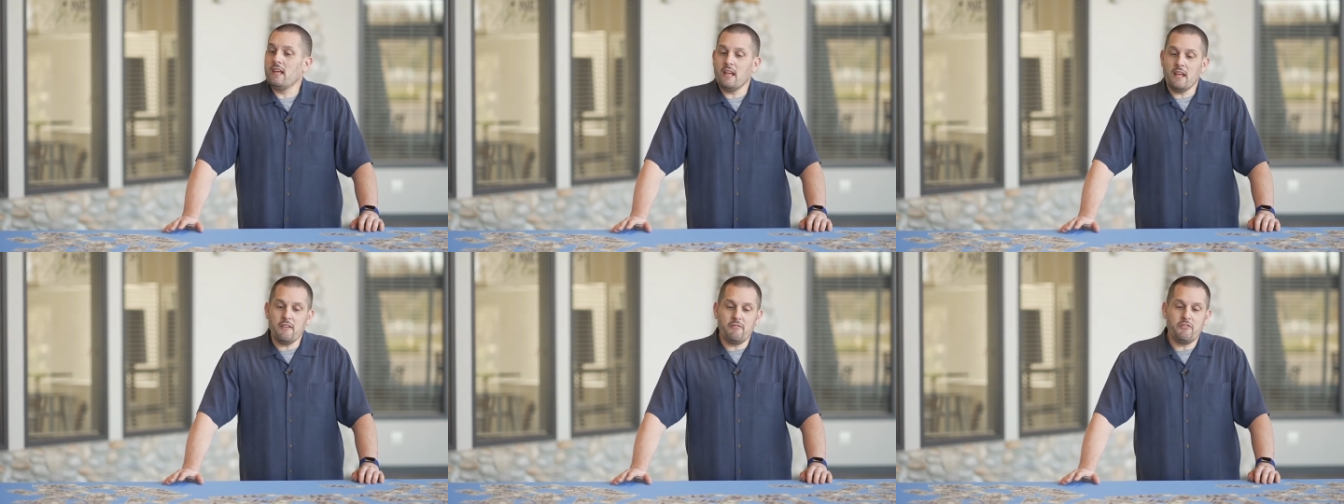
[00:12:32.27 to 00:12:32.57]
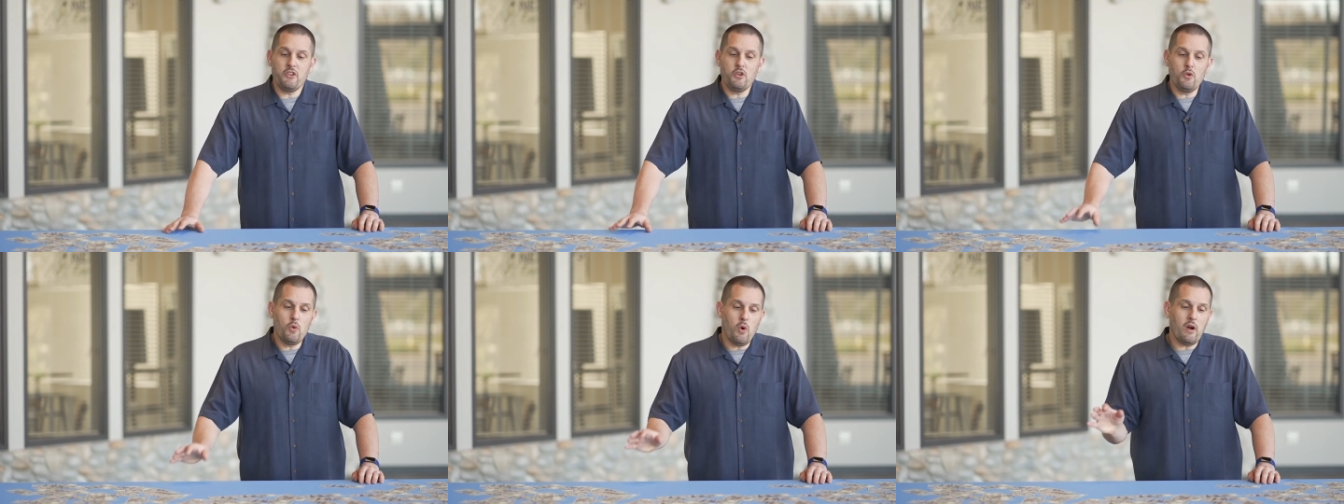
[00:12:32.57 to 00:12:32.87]
if
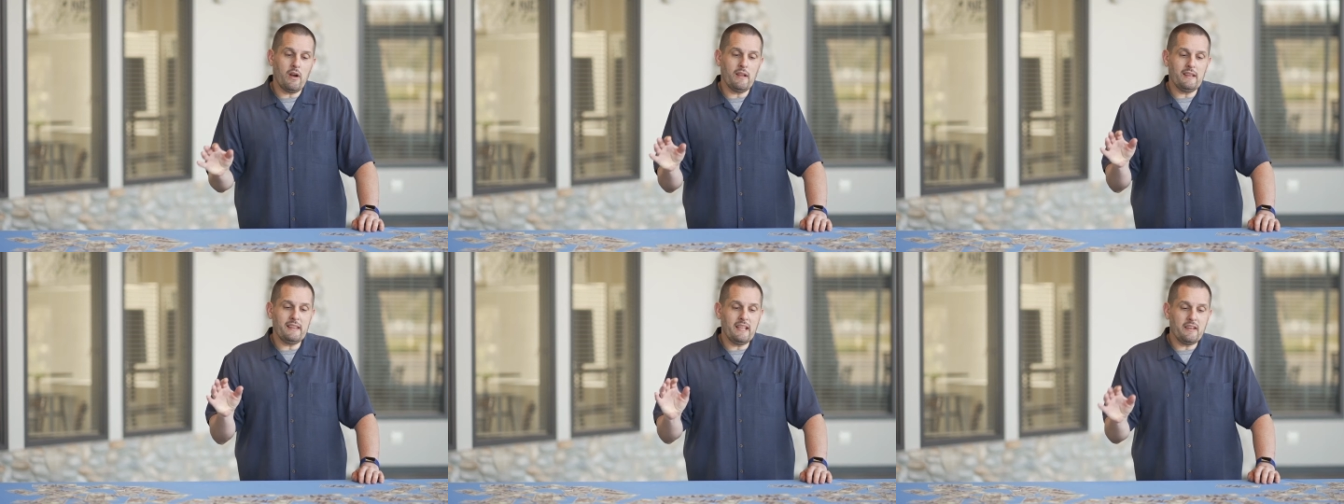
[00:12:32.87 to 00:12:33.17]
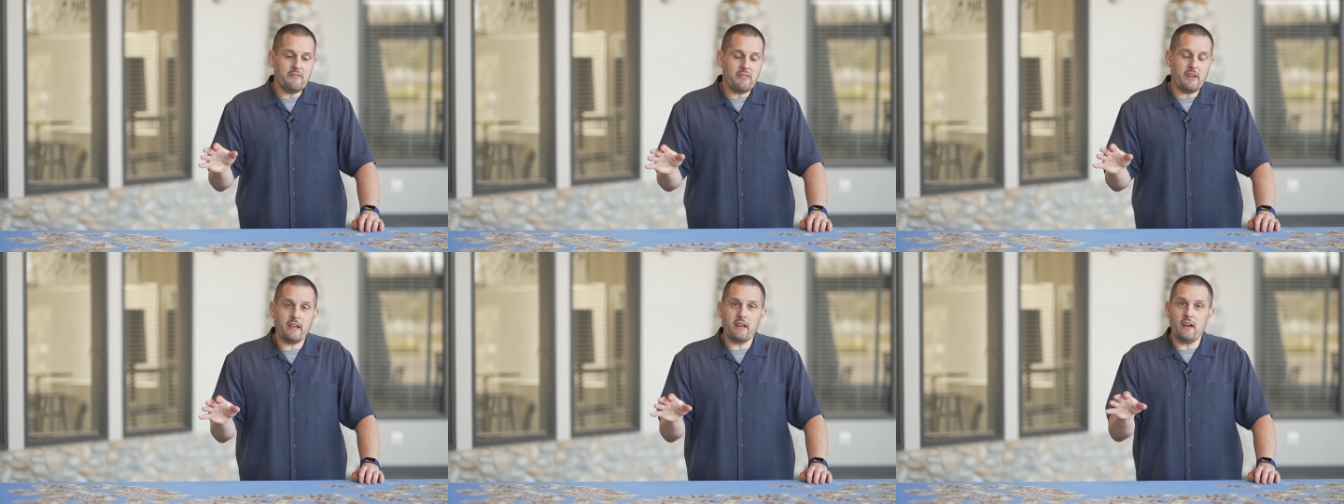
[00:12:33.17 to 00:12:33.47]
you are
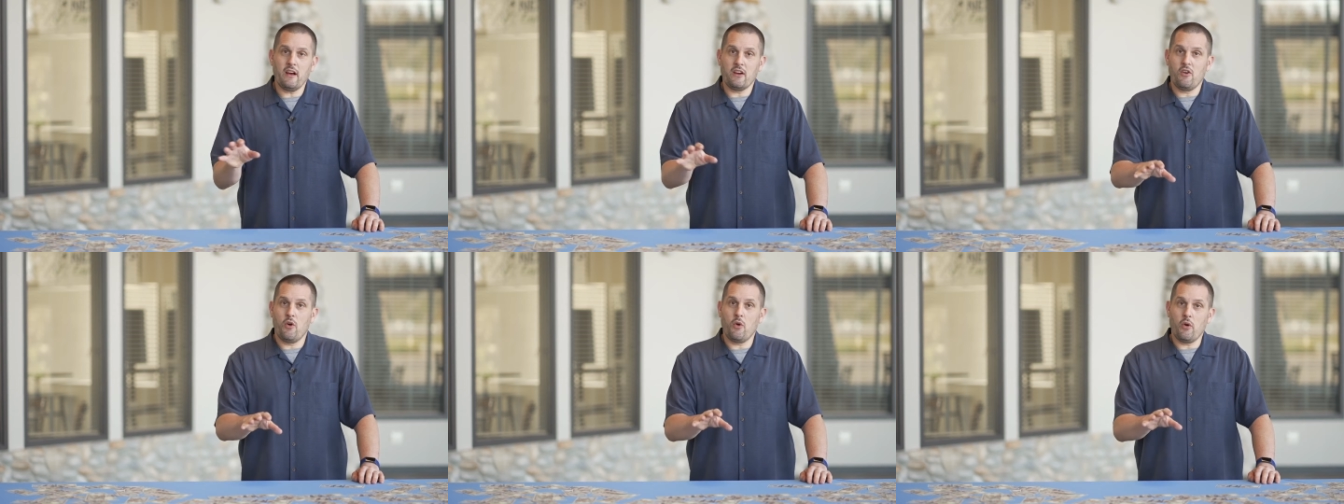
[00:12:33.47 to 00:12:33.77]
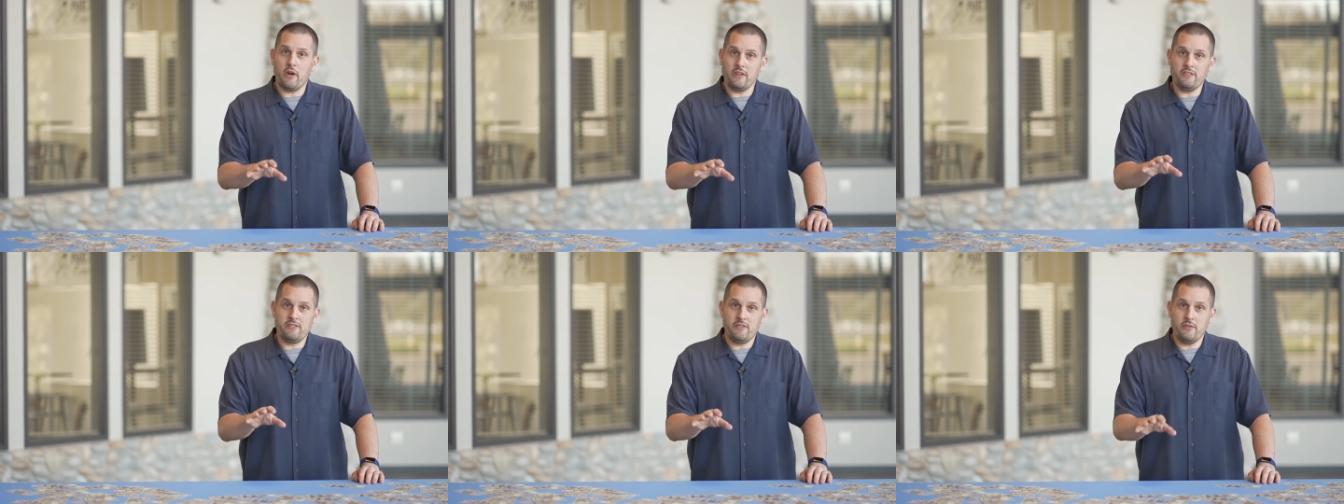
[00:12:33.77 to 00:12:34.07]
living
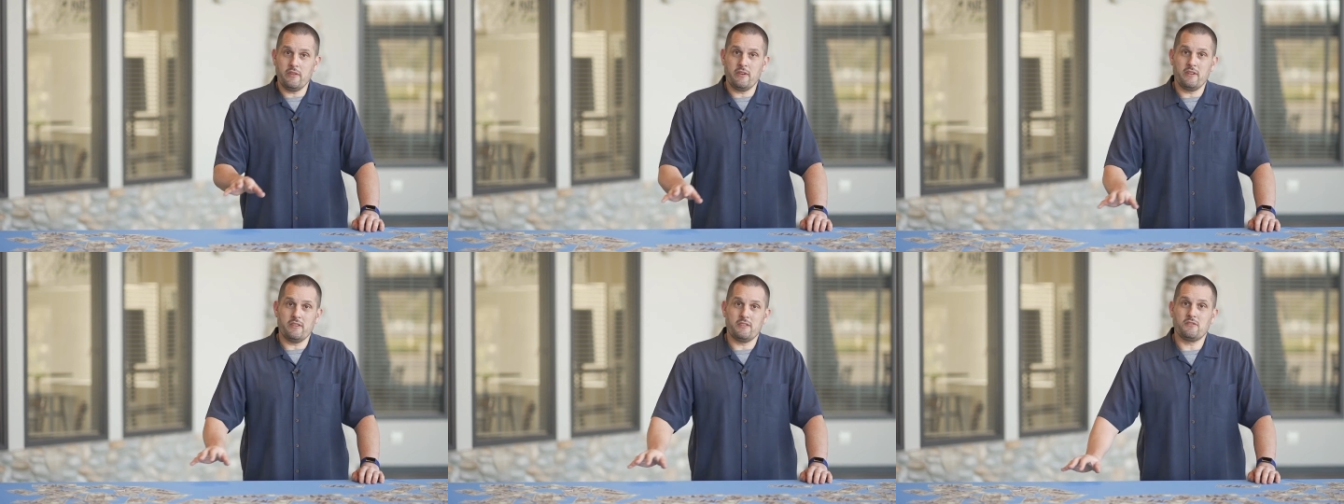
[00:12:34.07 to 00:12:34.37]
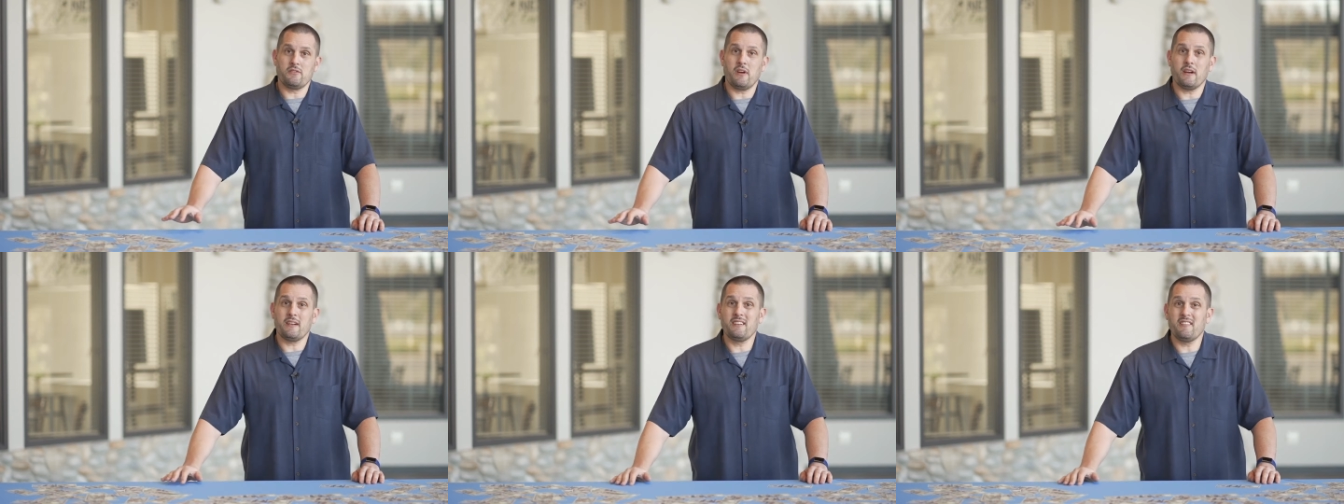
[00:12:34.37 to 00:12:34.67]
according to the
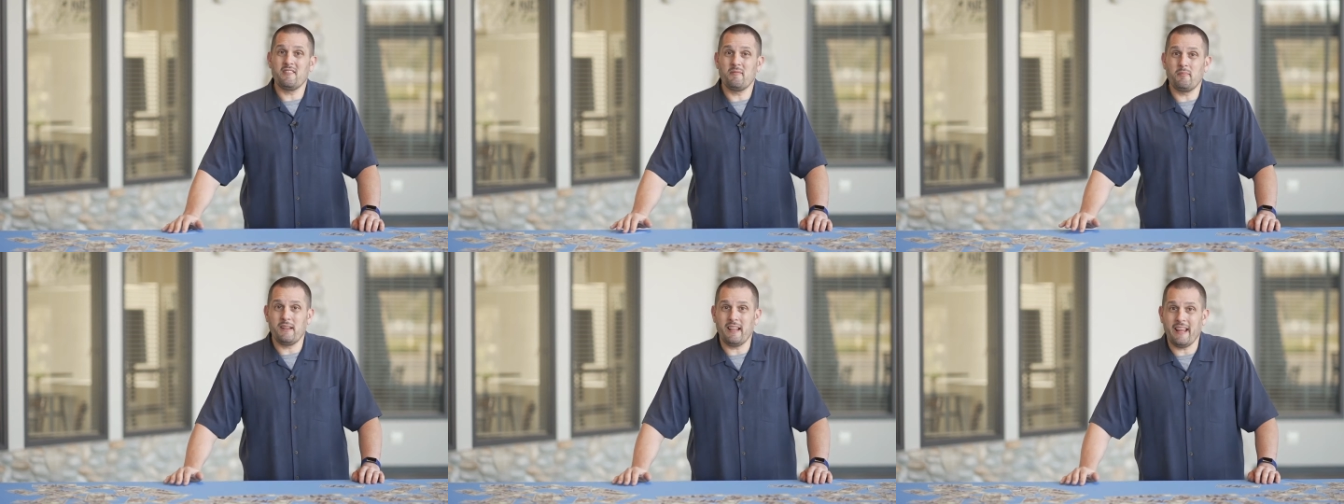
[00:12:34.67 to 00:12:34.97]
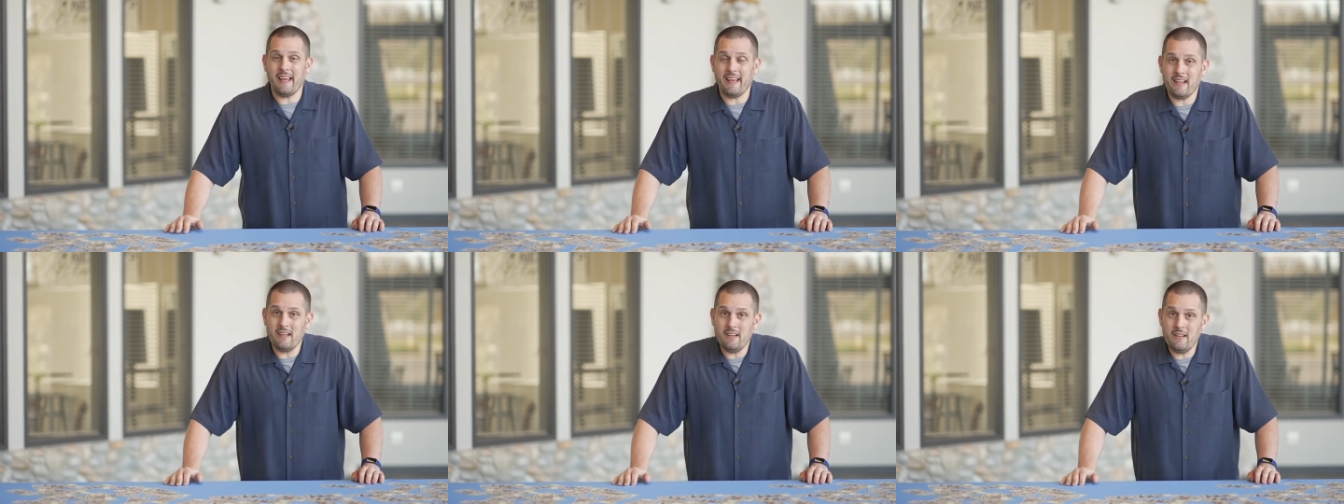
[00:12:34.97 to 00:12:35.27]
destructive
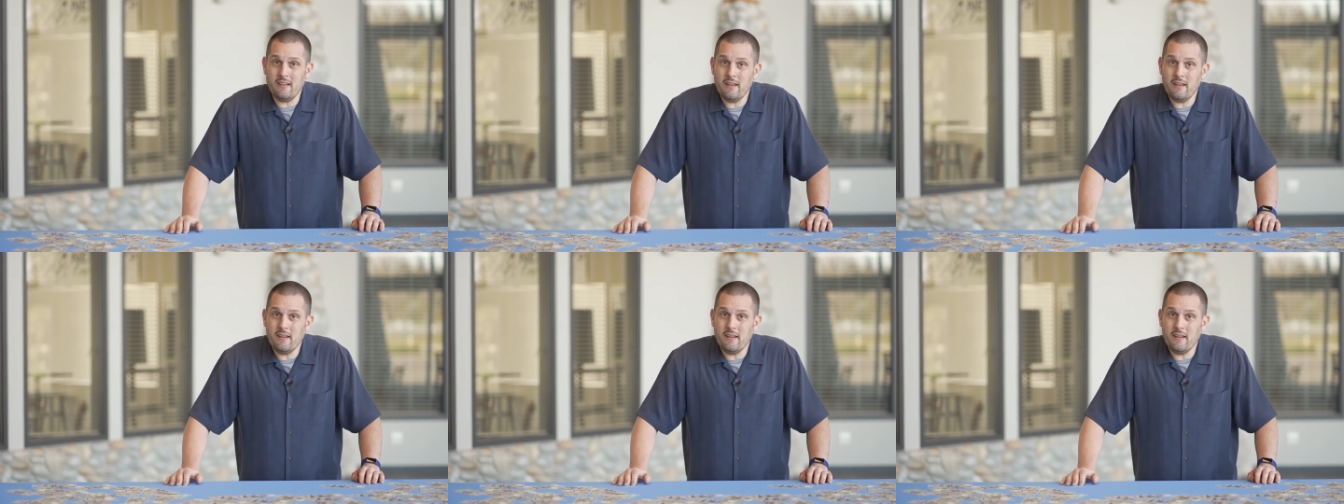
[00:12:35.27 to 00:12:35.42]
plan,